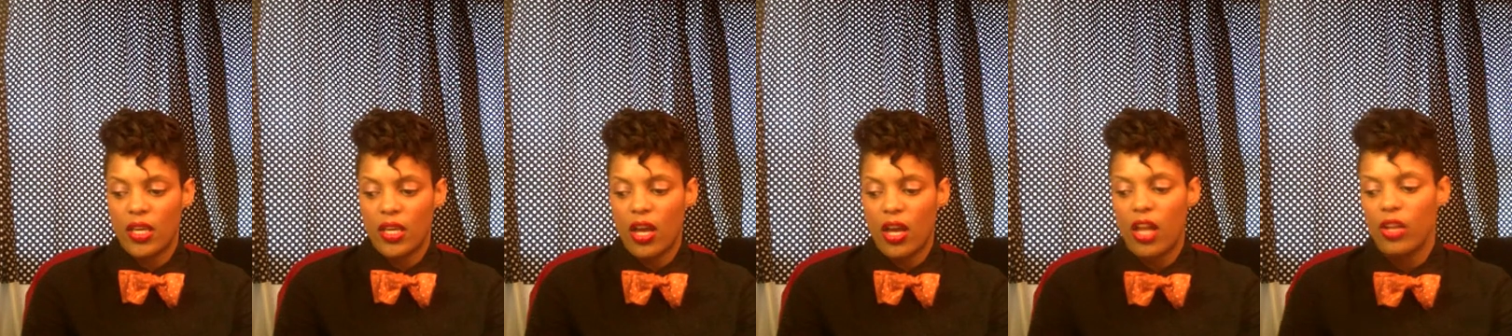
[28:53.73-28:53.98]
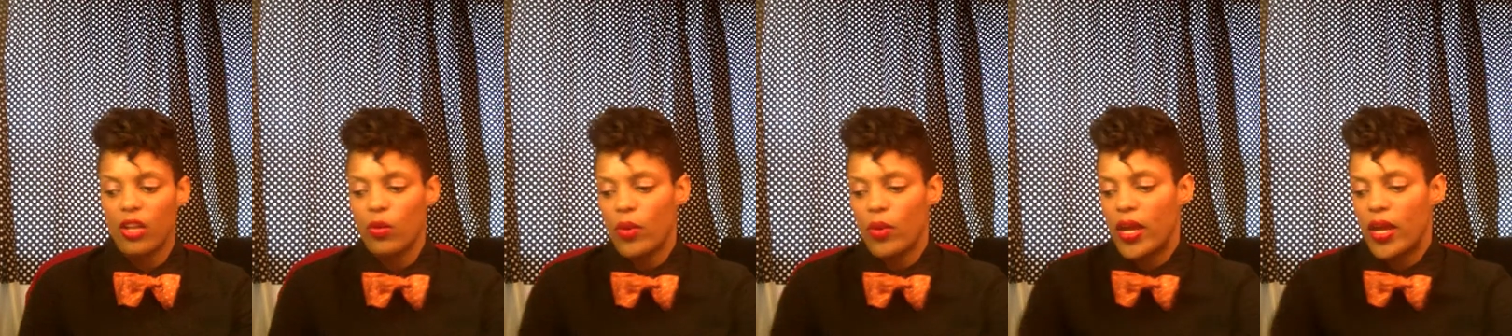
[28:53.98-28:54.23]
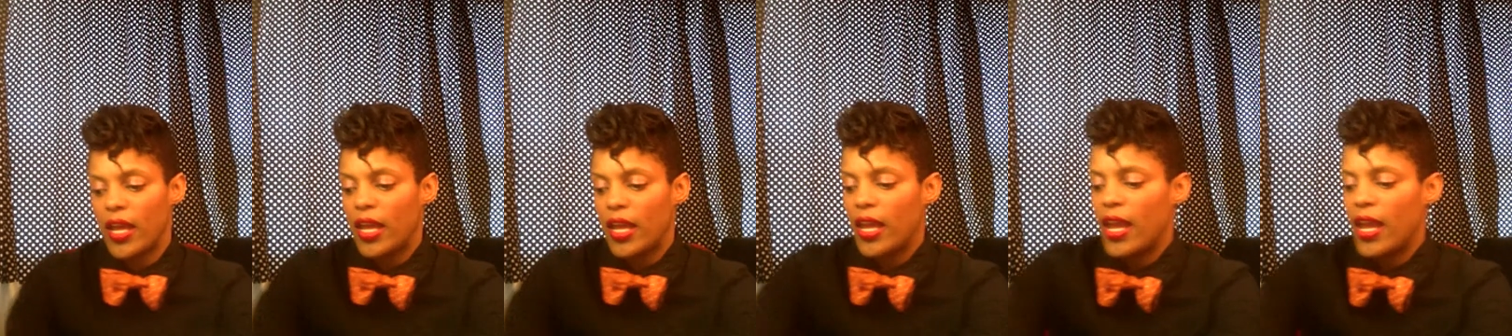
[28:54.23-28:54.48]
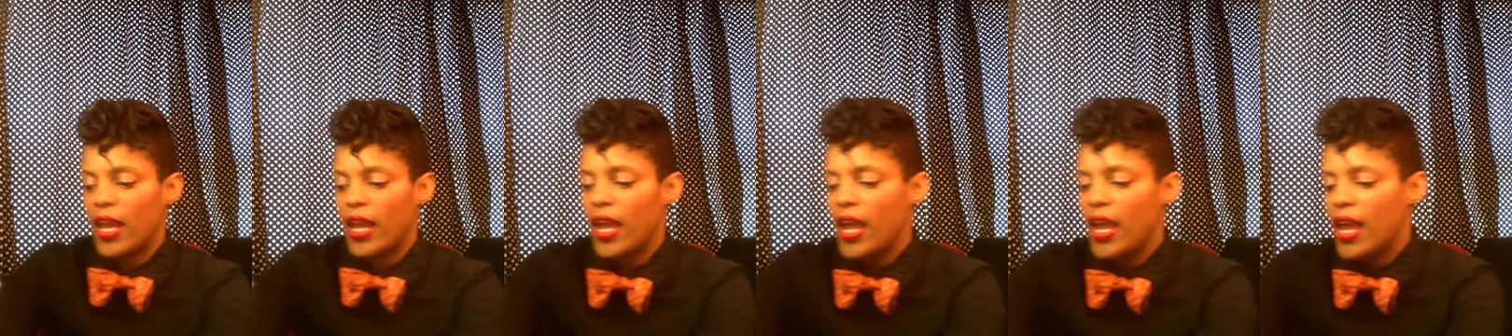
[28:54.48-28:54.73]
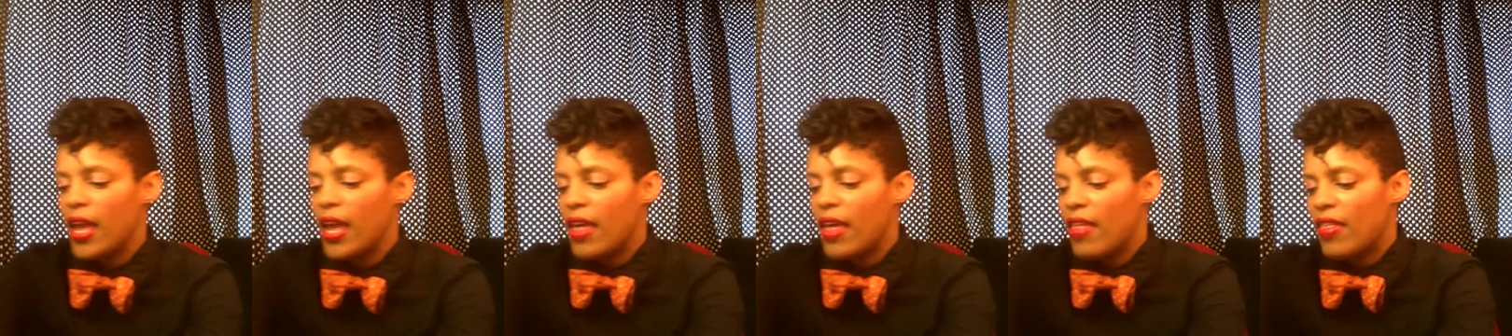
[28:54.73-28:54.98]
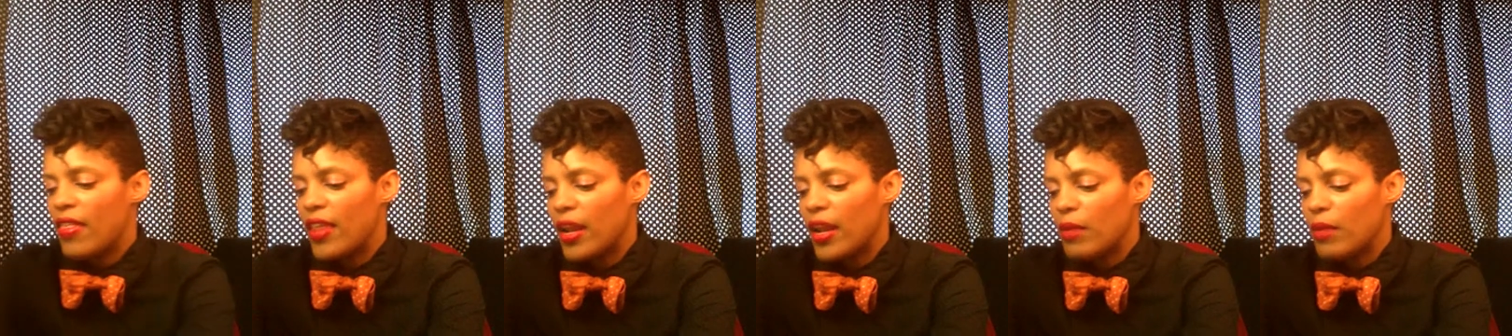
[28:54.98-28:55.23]
colorway
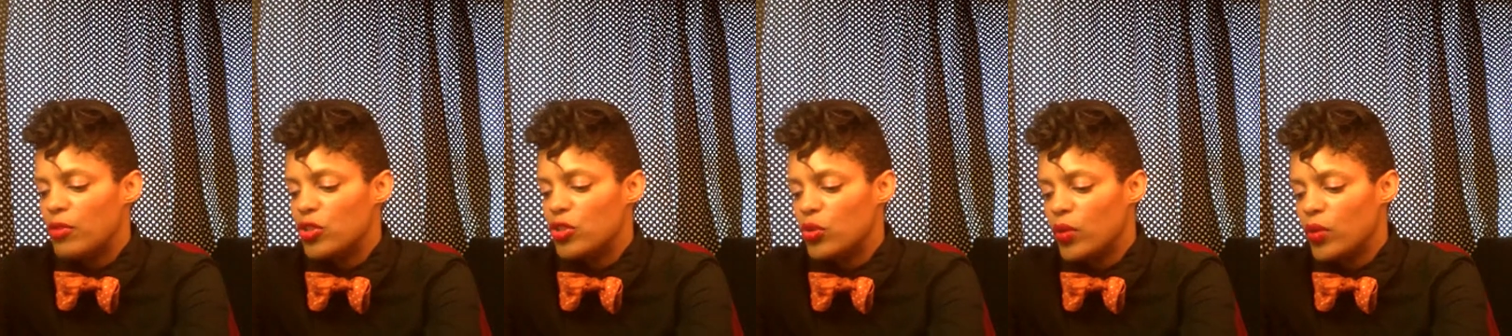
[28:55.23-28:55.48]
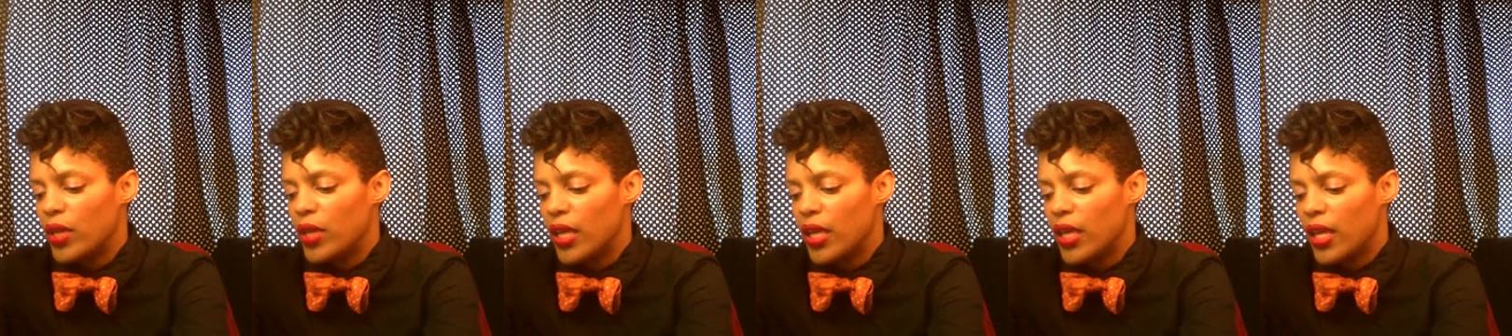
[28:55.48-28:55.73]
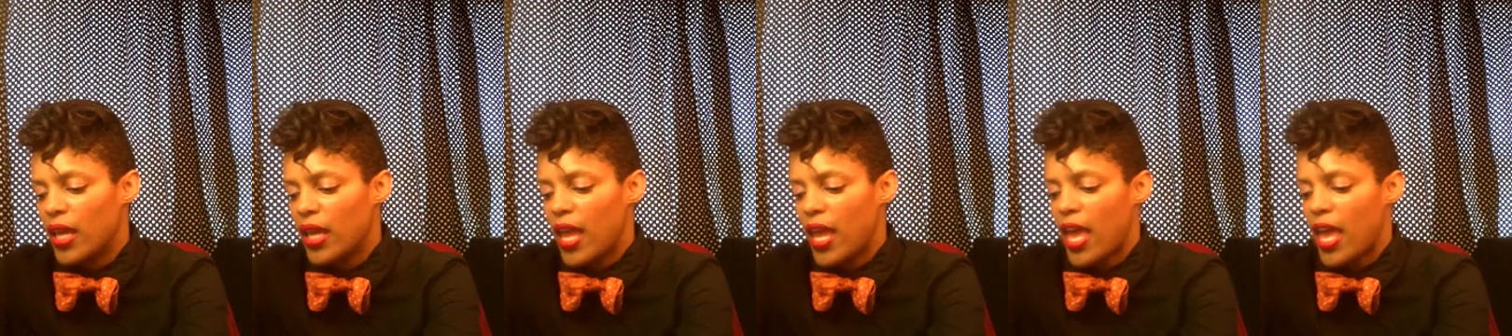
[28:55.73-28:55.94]
that I'm doing.